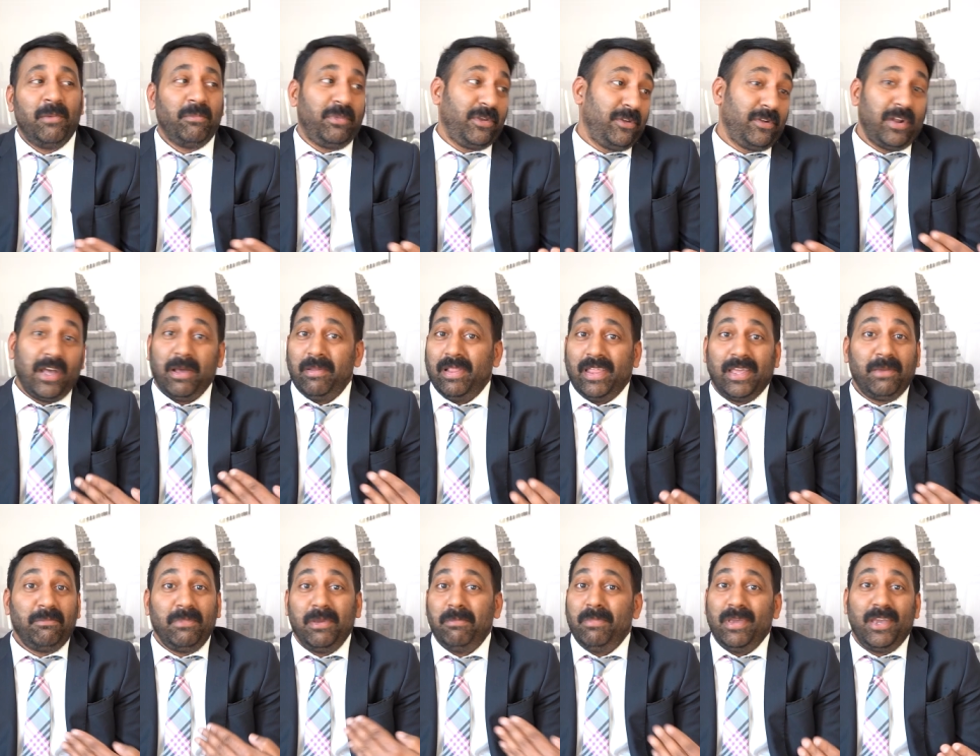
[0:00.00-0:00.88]
But you're not
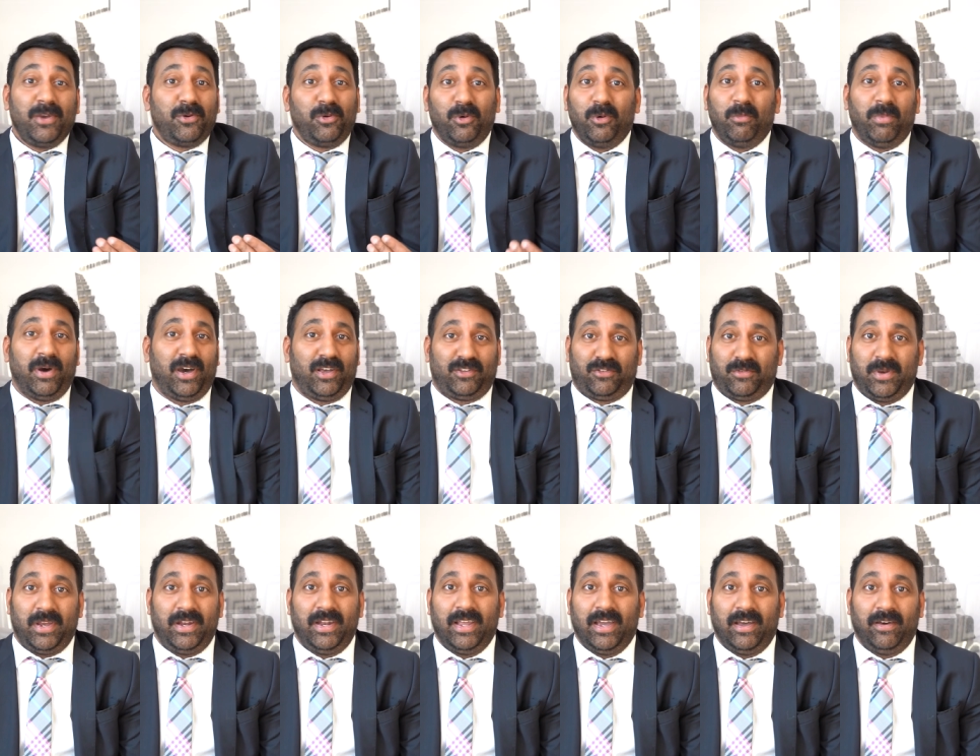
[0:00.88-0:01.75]
letting me be cool boss
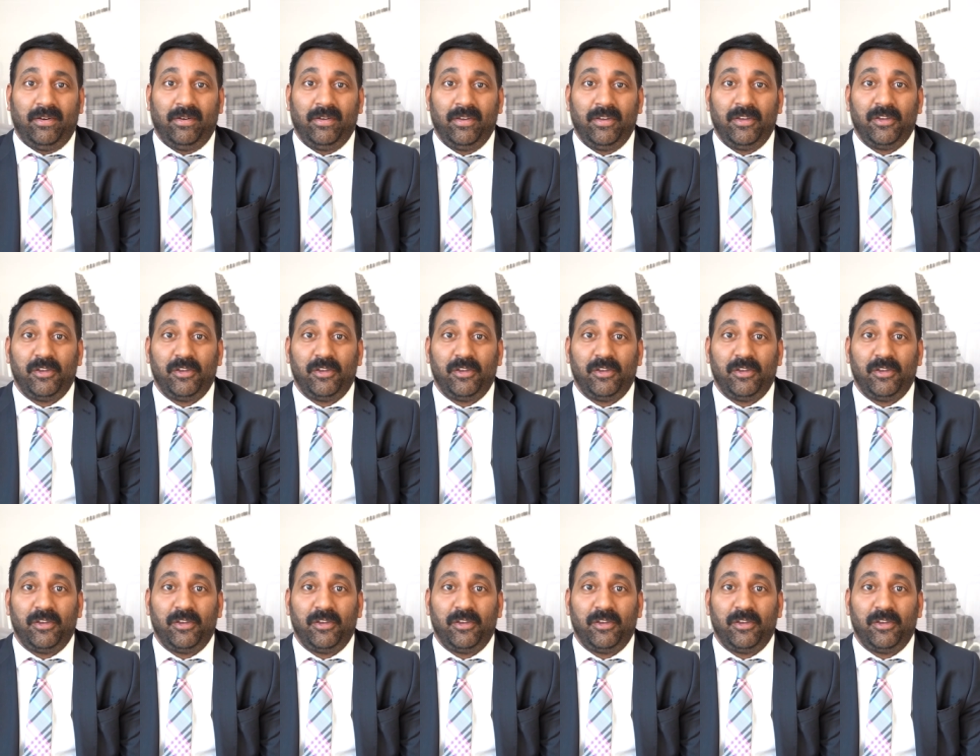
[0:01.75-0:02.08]
right now.